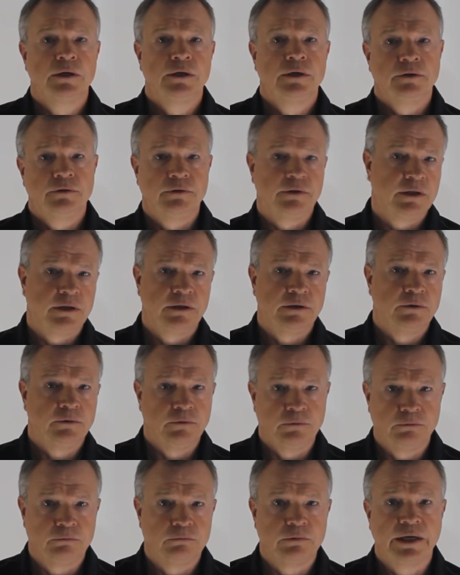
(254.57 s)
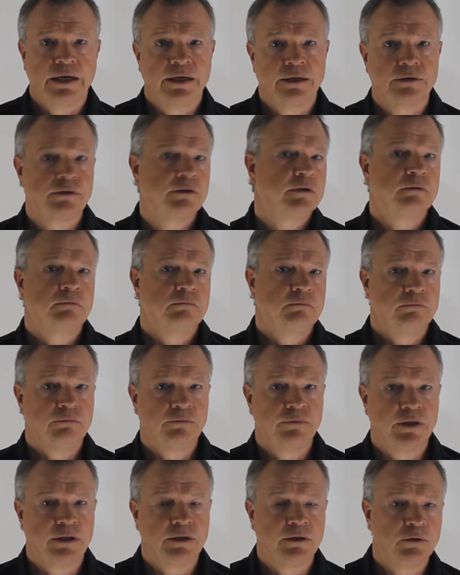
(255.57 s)
Then you anchor,
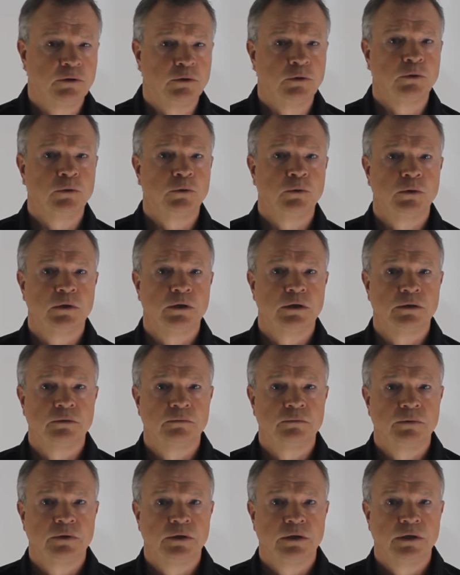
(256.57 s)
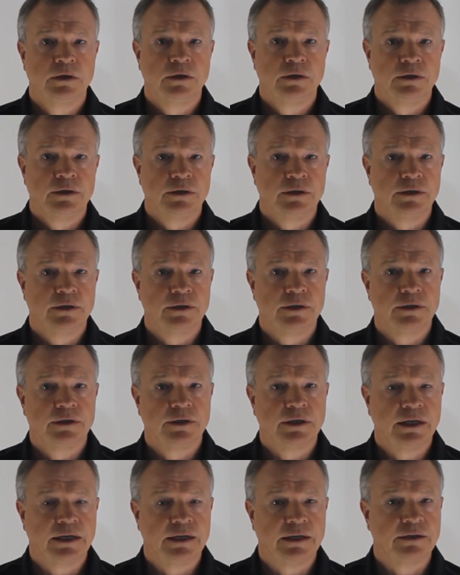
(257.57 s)
then you
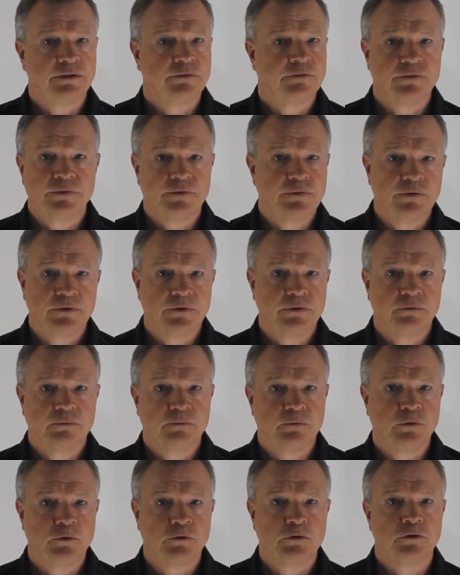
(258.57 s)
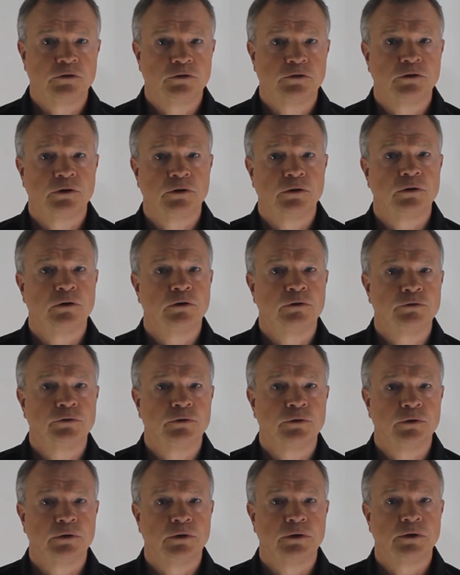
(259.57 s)
you just shut off
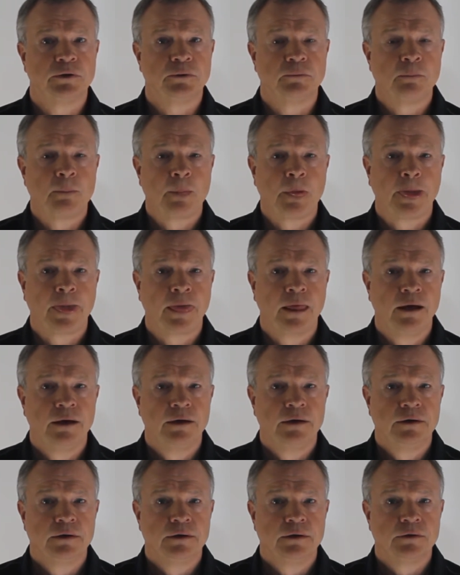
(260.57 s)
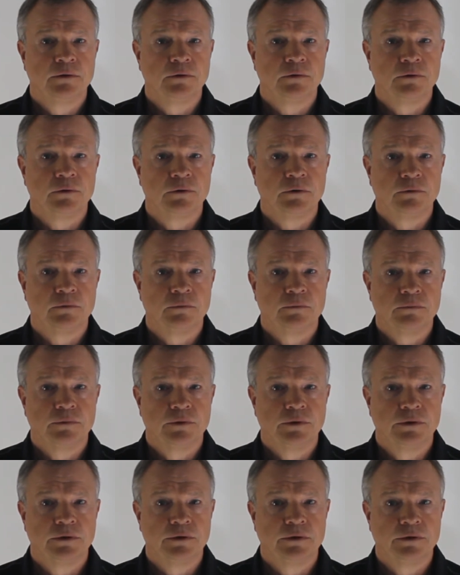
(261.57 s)
your
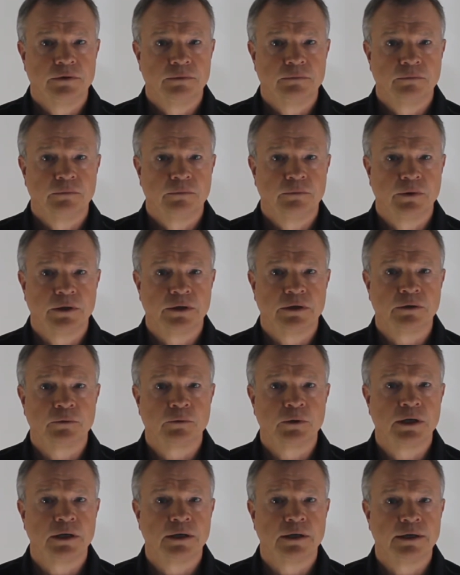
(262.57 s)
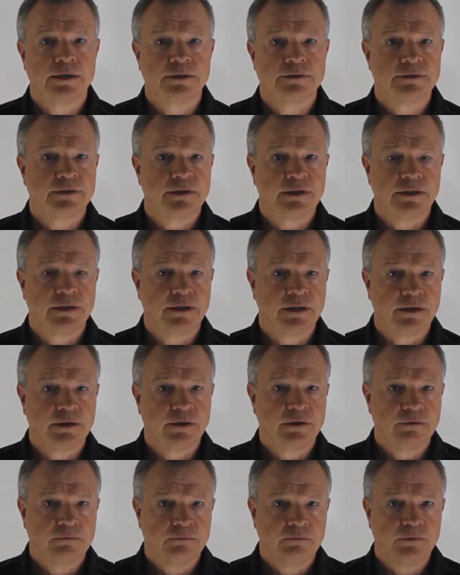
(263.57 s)
red and green lights, and
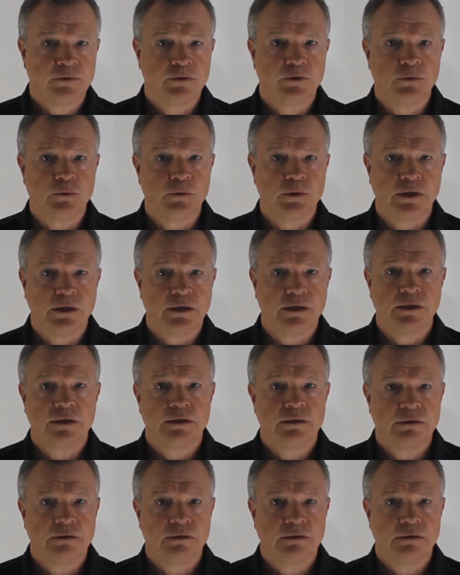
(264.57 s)
then you are